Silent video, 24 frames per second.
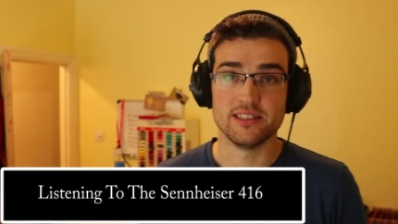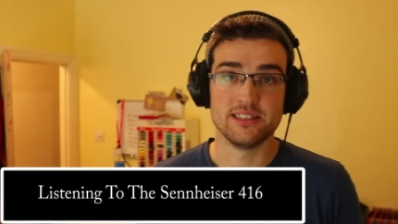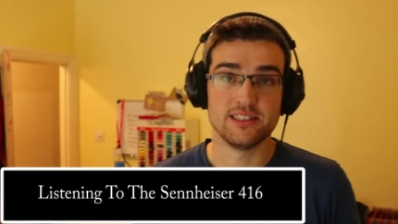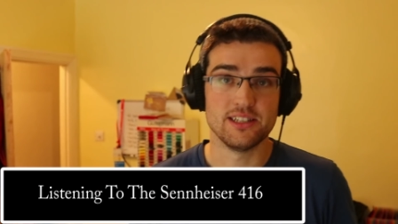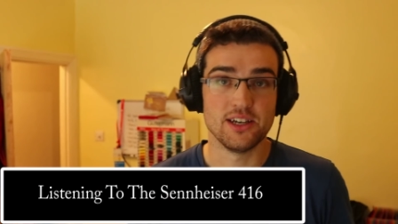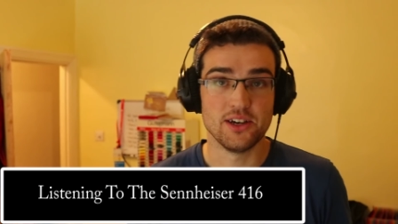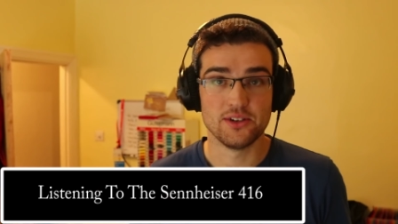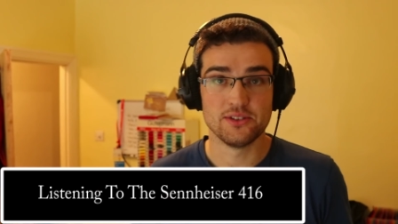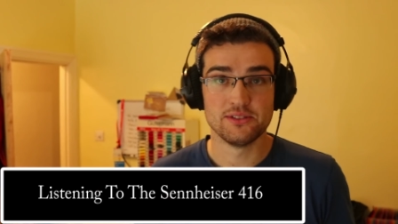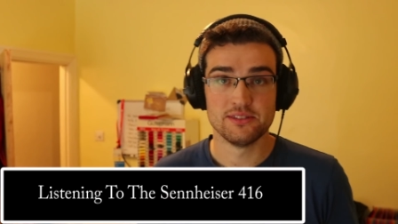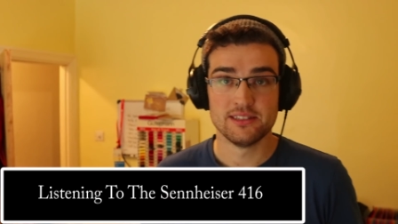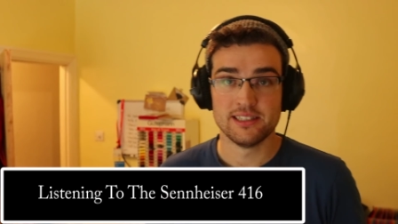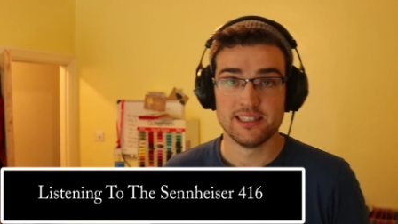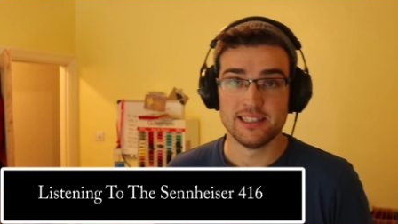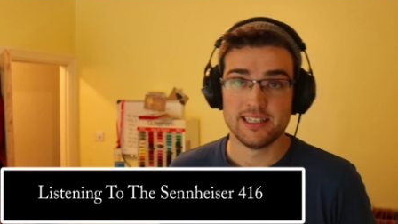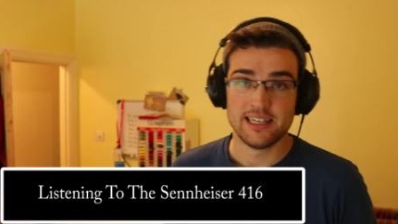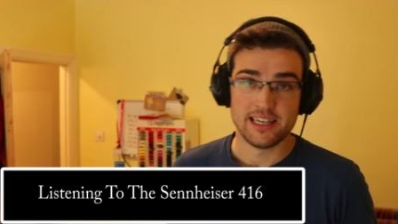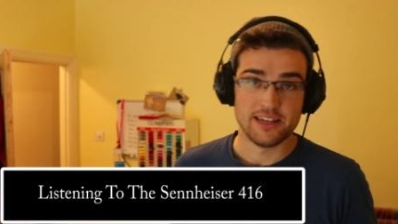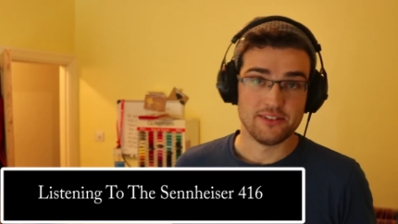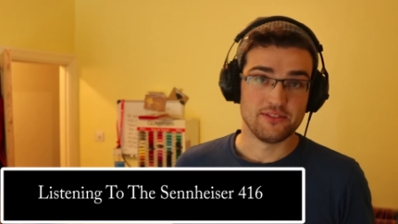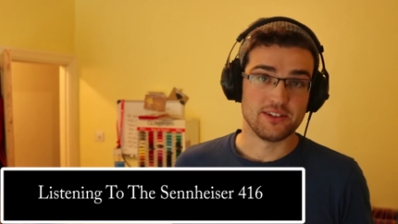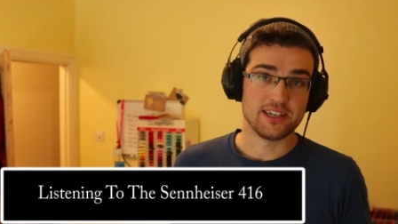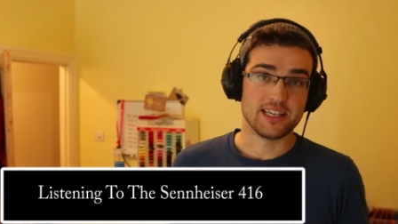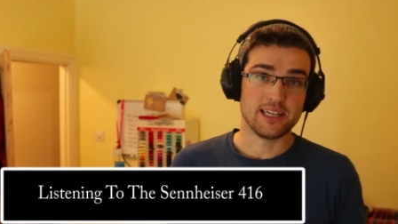So
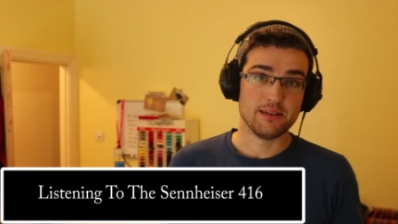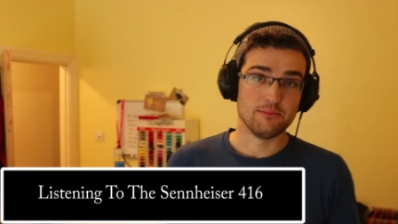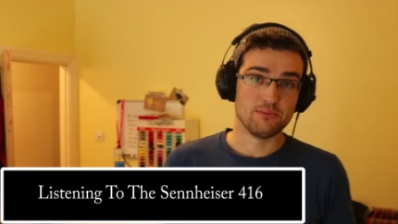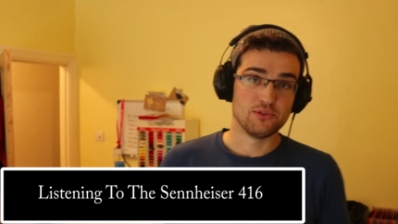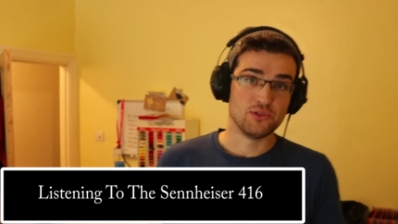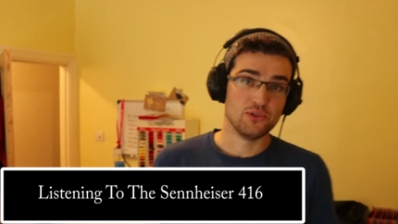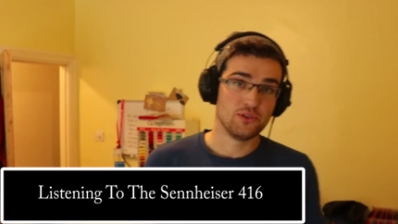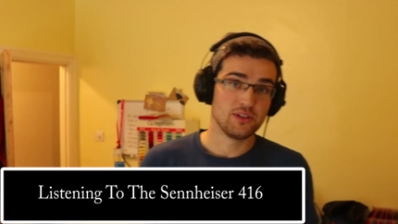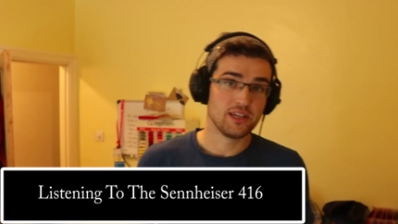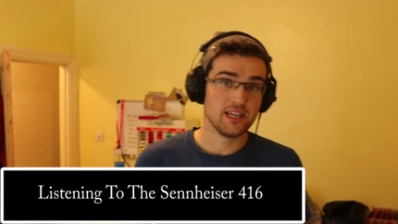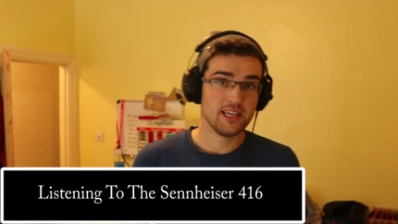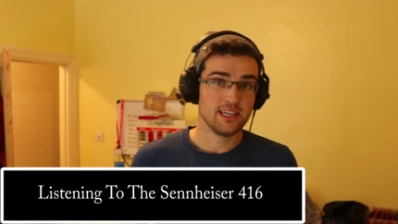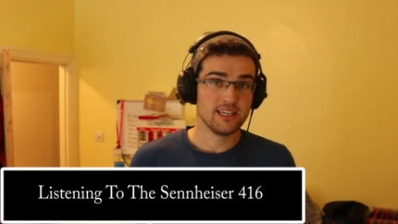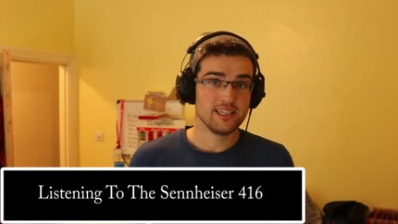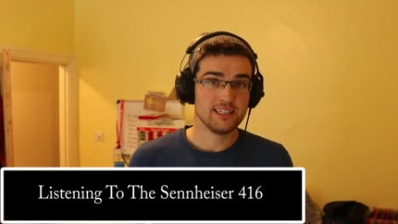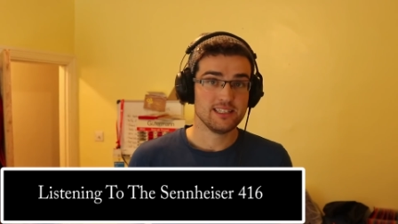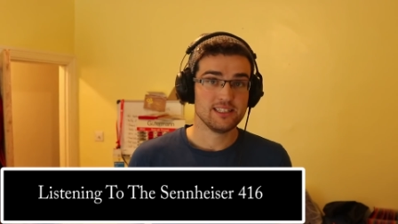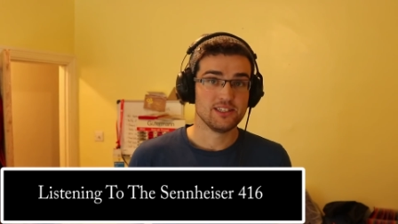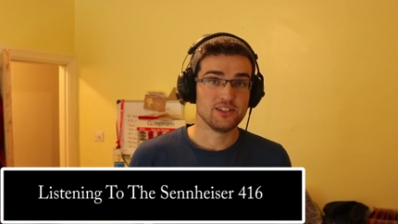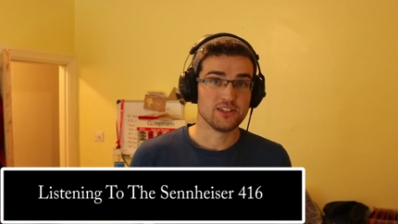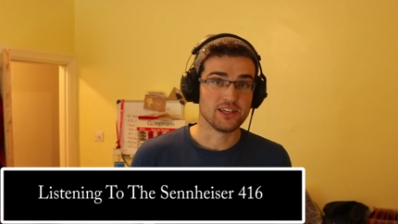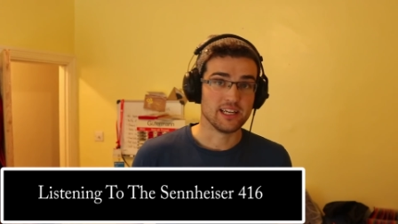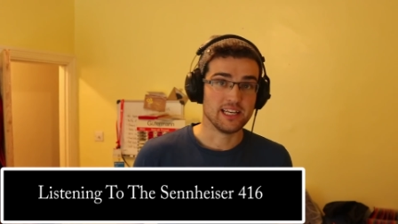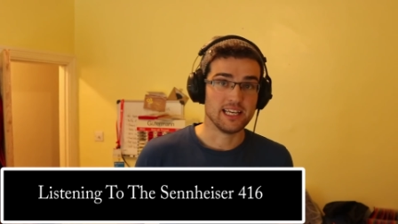if I keep
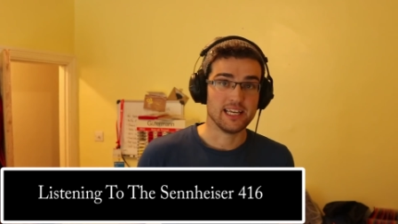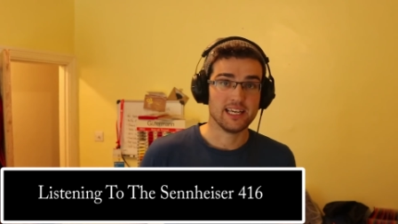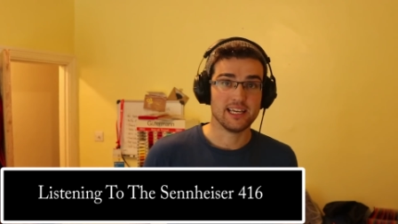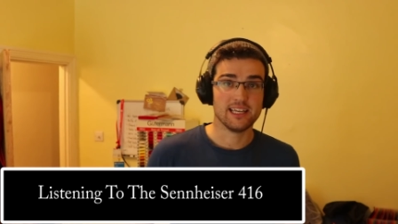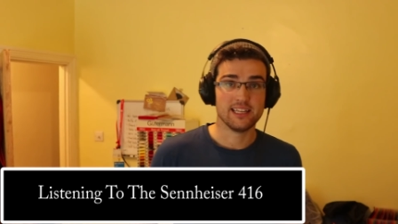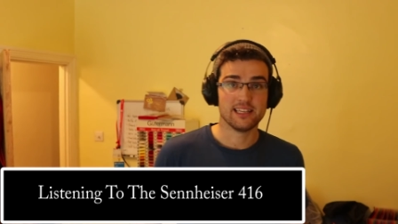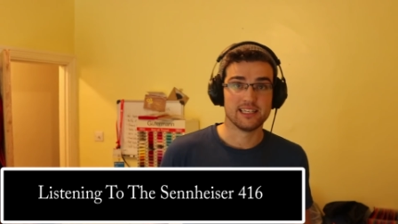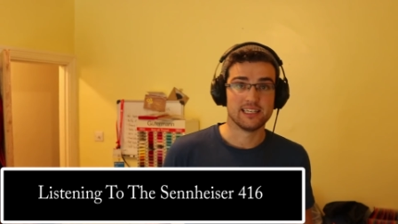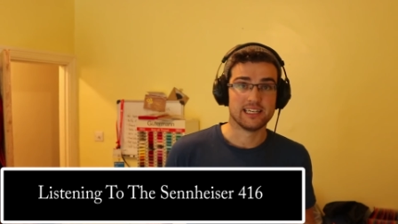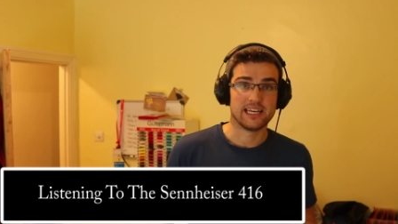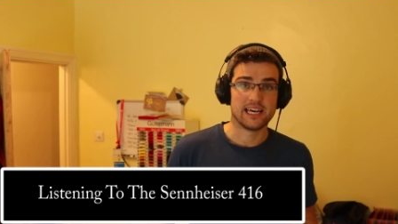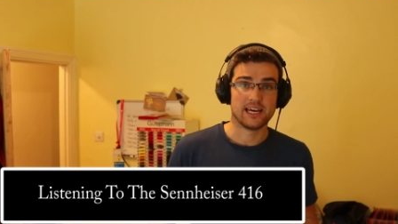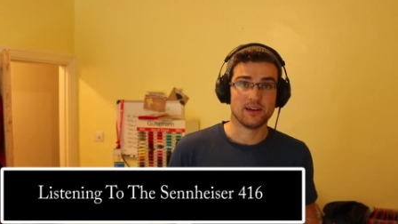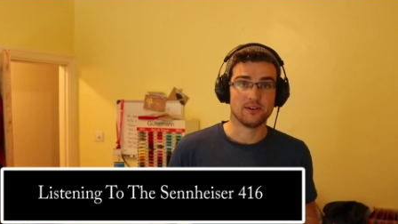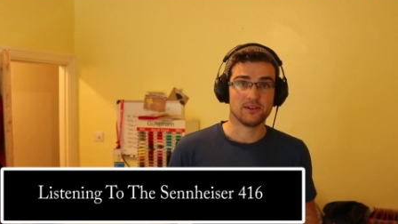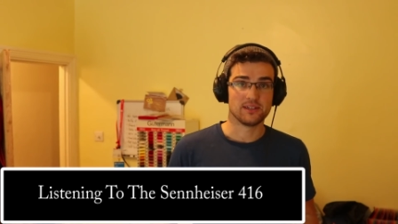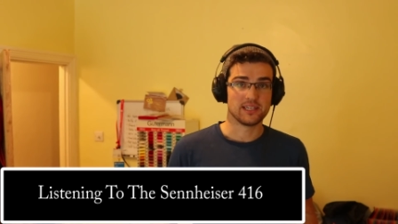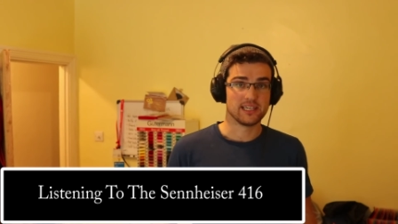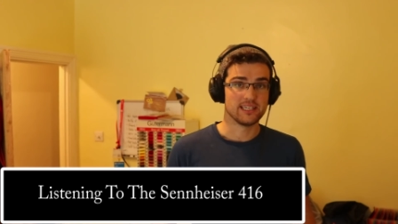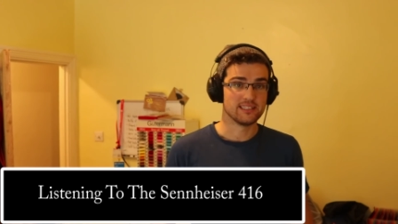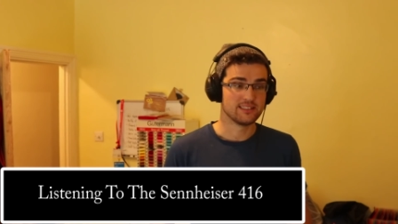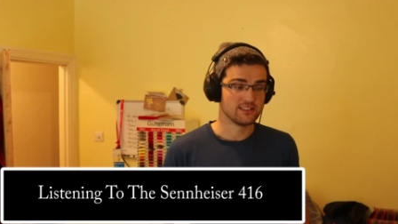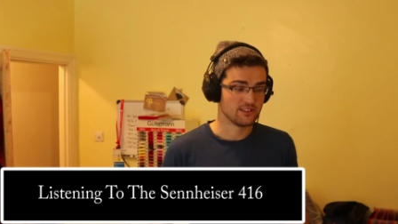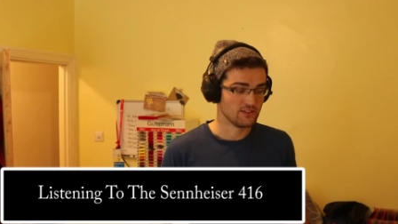talking, you can hear that now
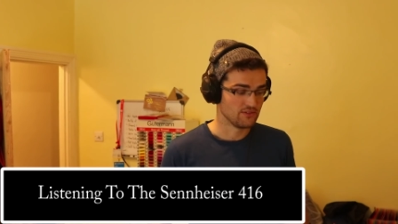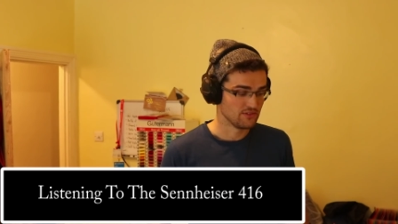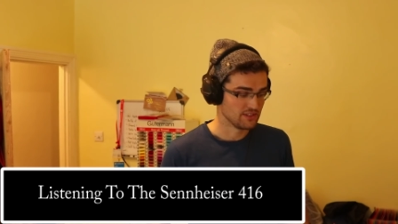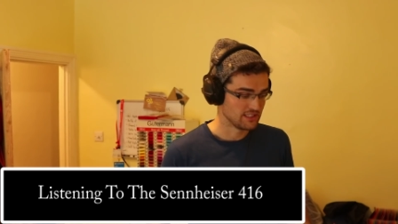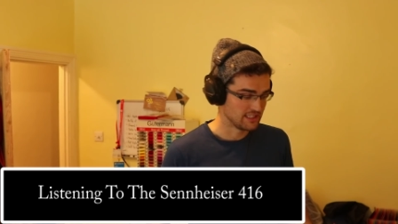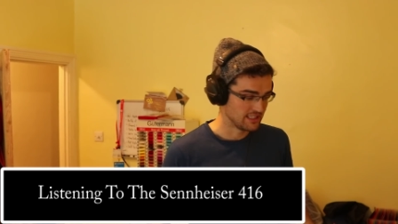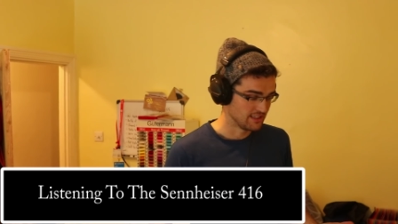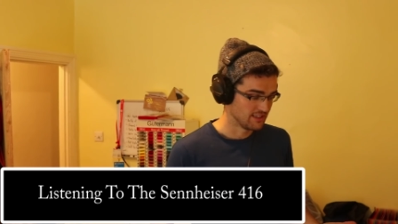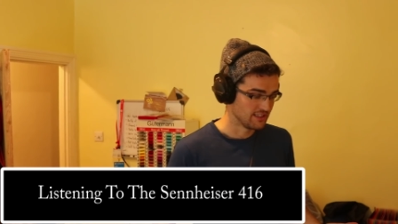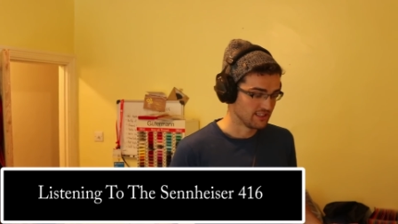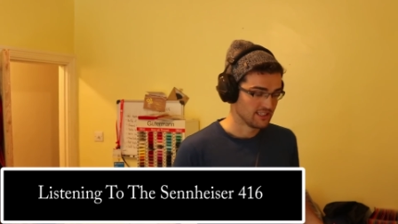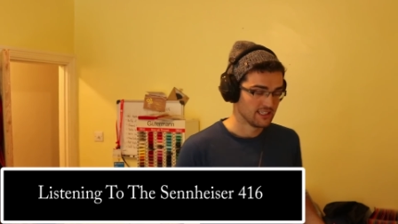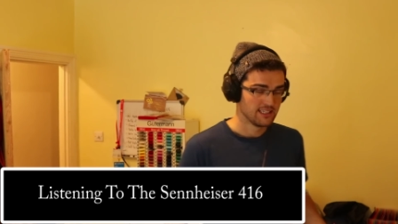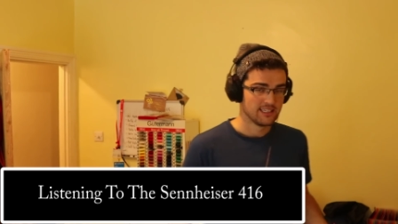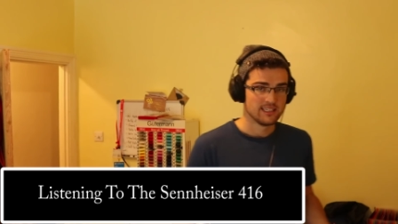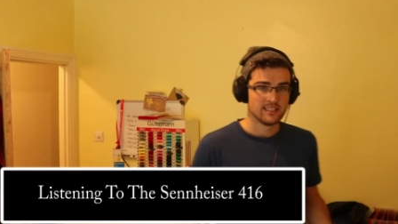it gets obviously